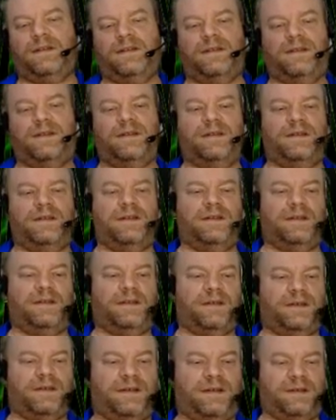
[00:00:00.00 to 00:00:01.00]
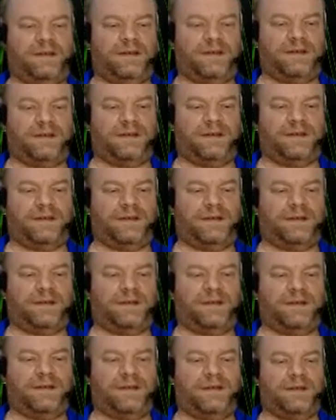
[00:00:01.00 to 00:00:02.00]

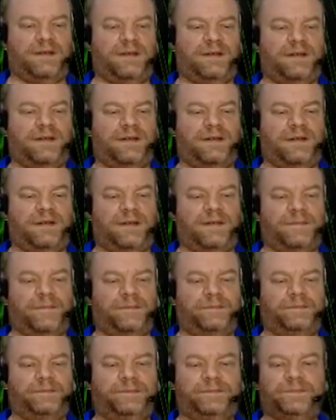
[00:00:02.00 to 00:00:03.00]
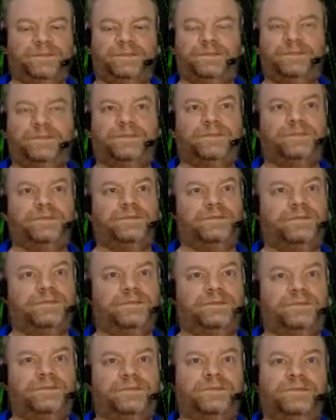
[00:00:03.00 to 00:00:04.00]

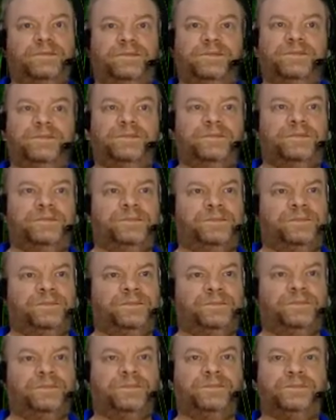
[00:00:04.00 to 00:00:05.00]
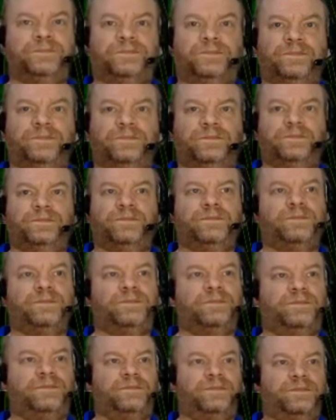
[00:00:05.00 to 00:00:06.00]

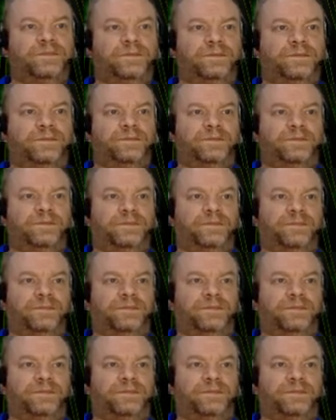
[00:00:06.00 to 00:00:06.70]
The person shown says nothing.